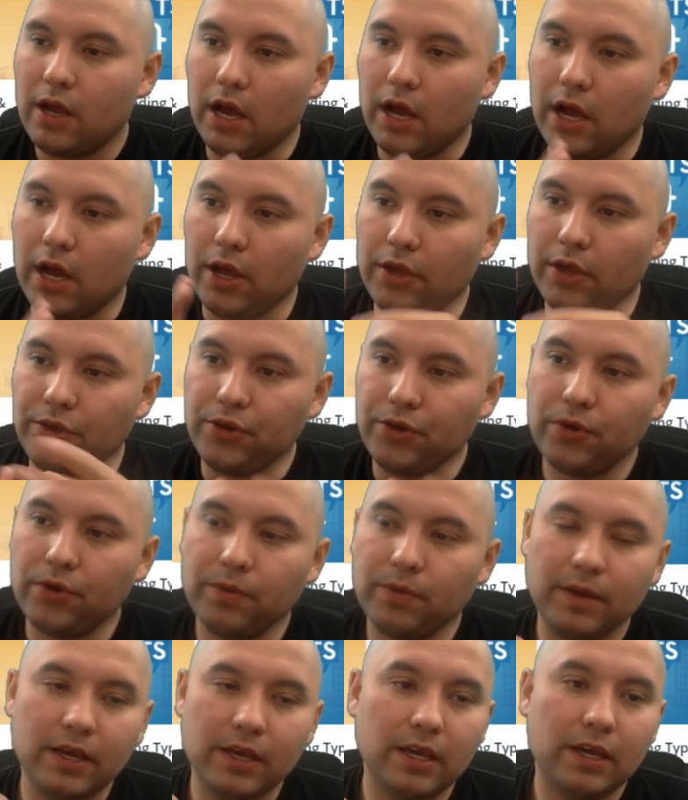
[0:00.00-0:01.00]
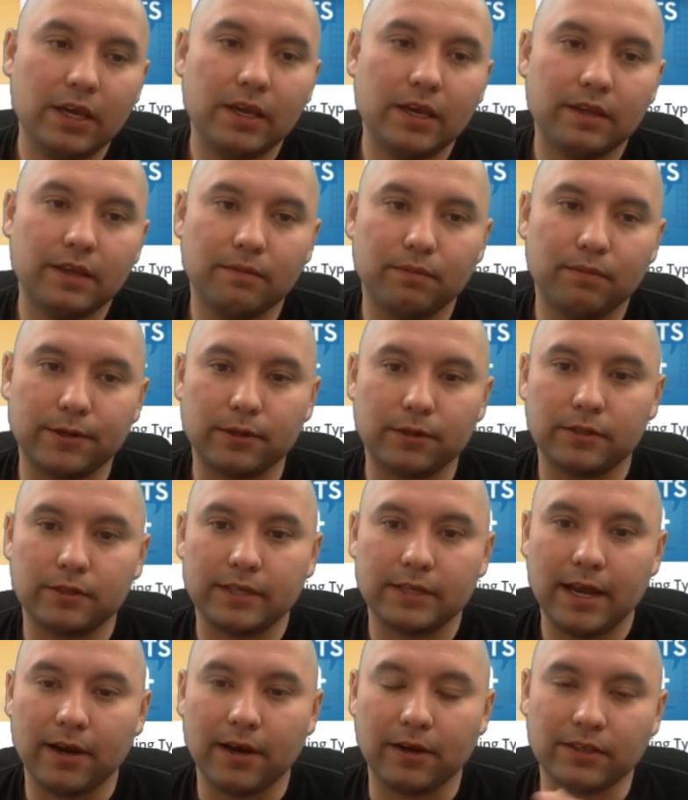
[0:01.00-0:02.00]
Udemy and
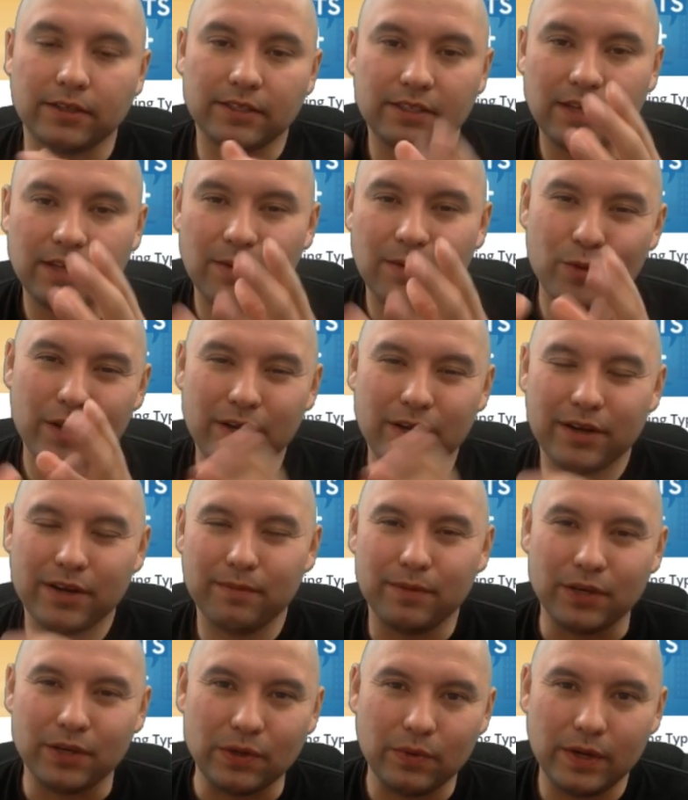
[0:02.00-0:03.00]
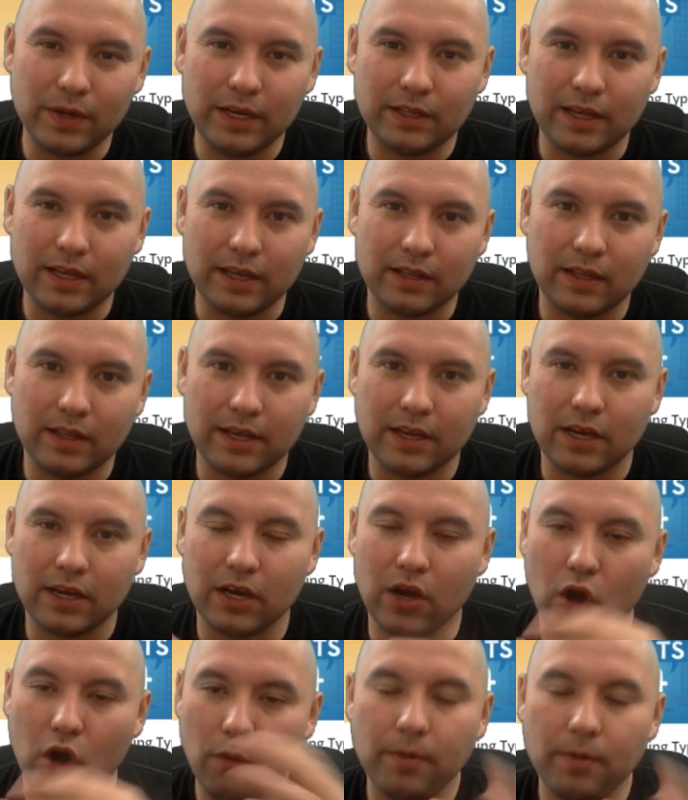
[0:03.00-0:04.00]
Pluralsight are somewhere in between, like
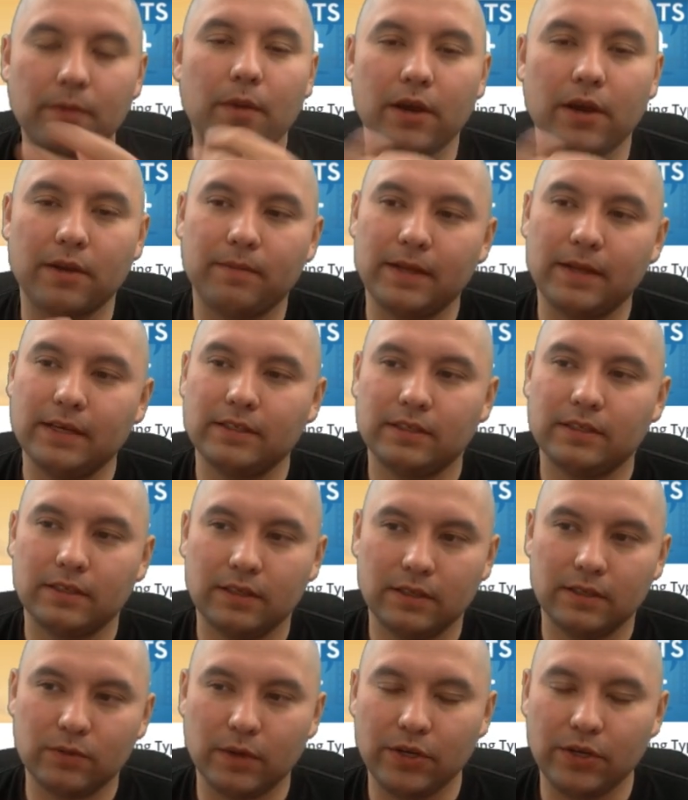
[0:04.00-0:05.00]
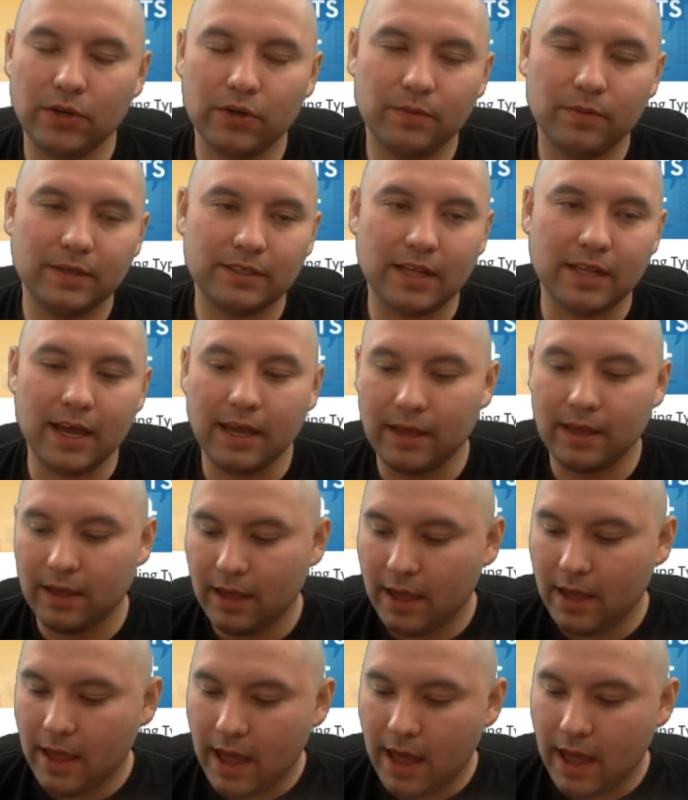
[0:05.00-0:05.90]
an open marketplace is what Udemy's like.